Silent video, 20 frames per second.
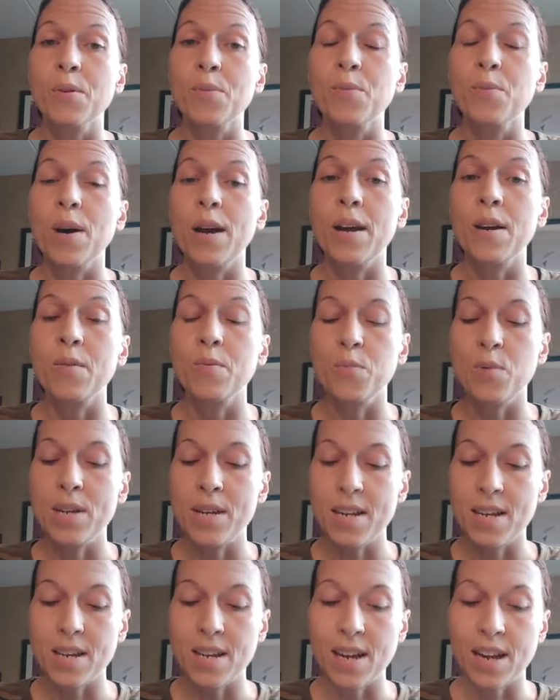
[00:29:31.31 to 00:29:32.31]
when
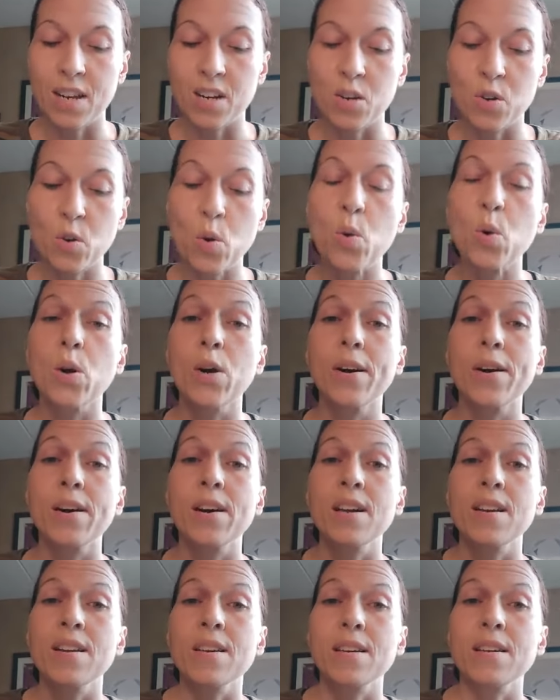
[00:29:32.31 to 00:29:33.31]
we ignore
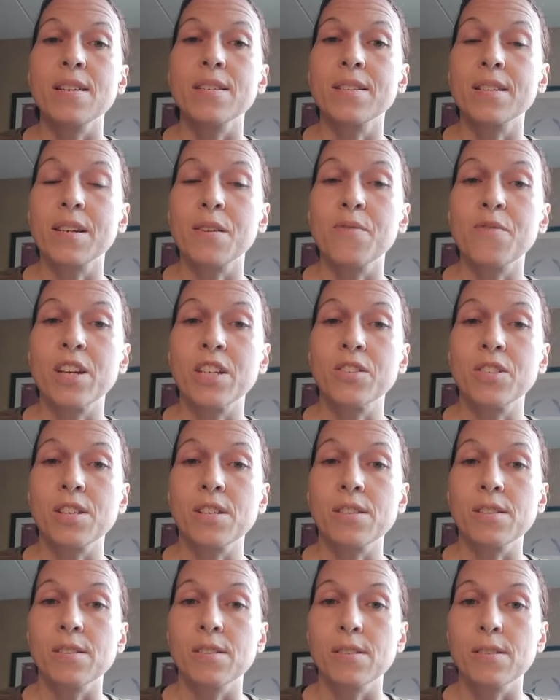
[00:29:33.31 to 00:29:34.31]
his
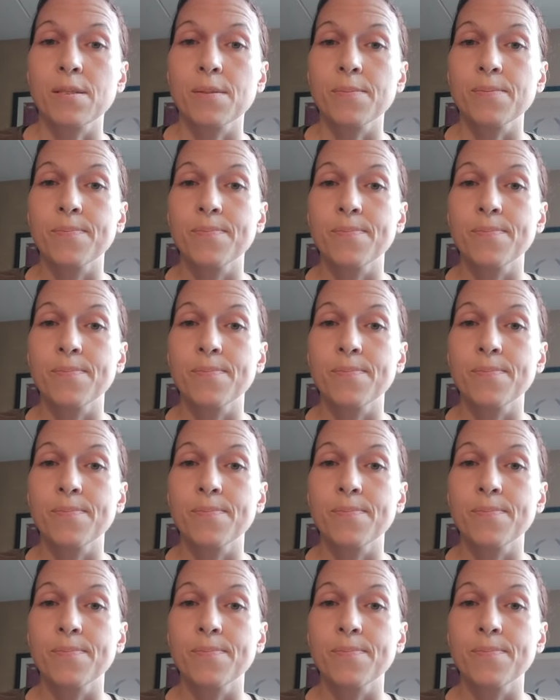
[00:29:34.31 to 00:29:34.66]
convictions.